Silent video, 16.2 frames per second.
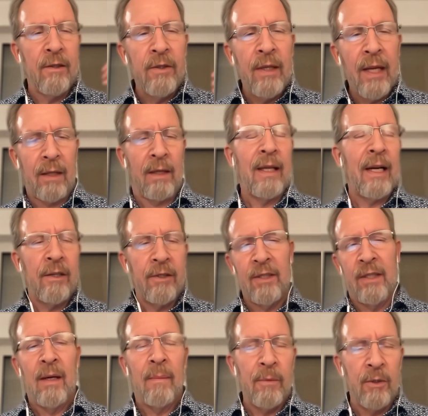they're letters
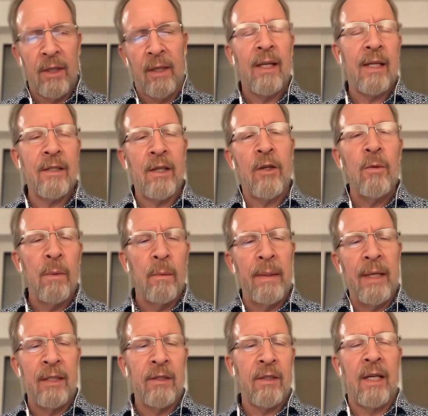and numbers and things that
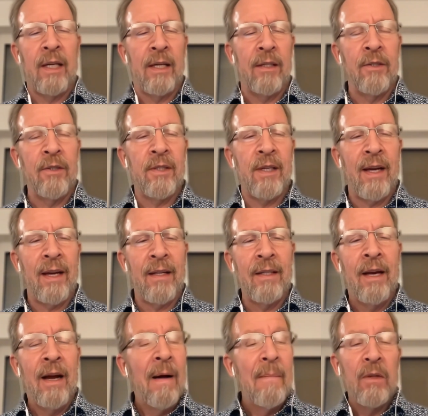human beings can understand.